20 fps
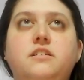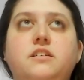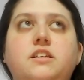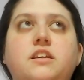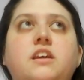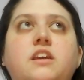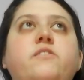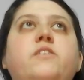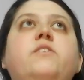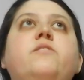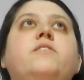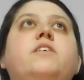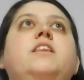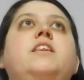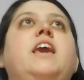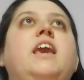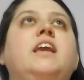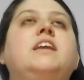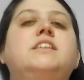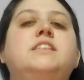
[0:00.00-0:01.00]
even with
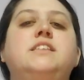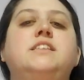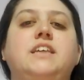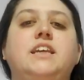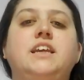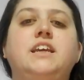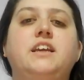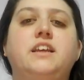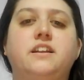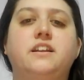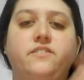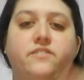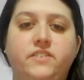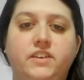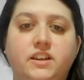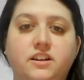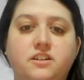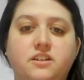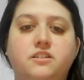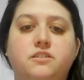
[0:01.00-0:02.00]
AC in a
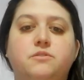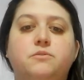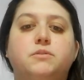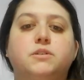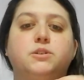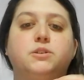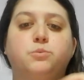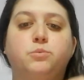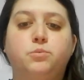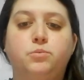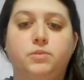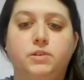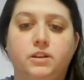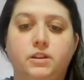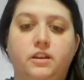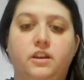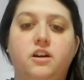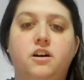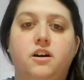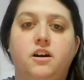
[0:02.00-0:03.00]
vehicle was
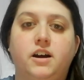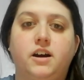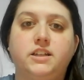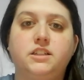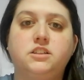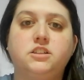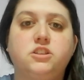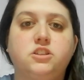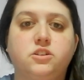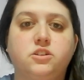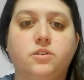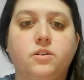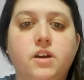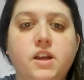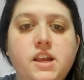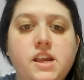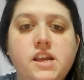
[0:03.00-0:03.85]
really hot. So,